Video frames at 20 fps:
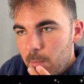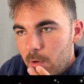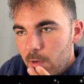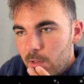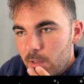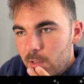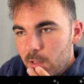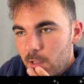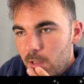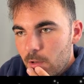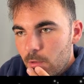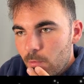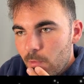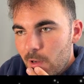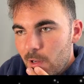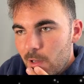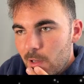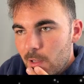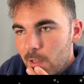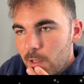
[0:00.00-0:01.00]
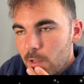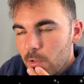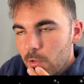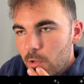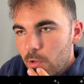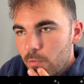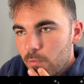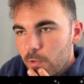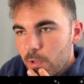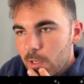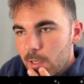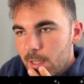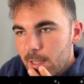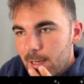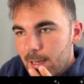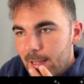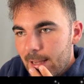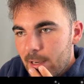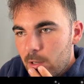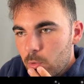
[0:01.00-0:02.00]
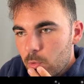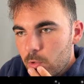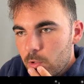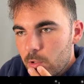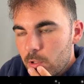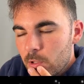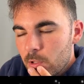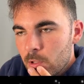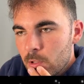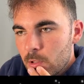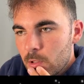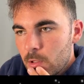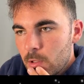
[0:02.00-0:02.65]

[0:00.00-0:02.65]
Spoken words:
idea really. You're not really allowed to...